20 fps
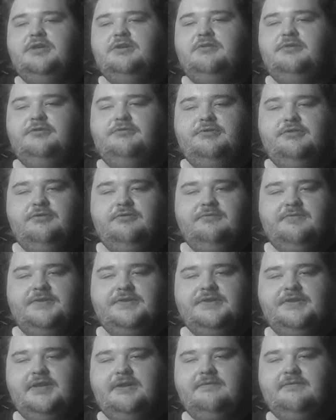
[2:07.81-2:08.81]
Onua
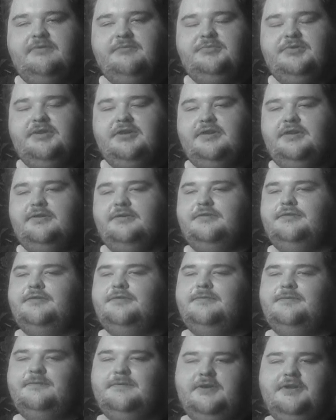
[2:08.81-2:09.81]
level,
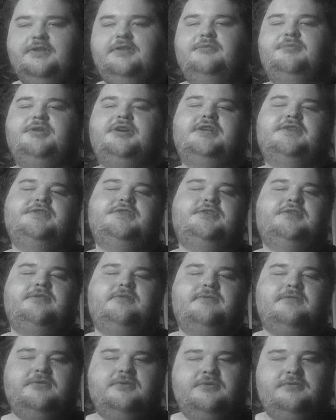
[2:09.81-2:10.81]
because fuck the Mata,
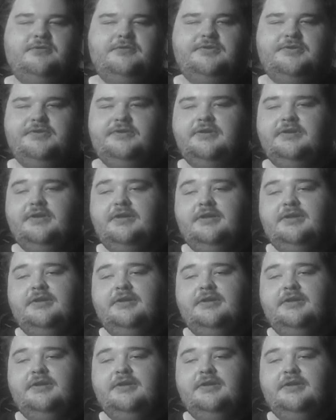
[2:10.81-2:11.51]
of course,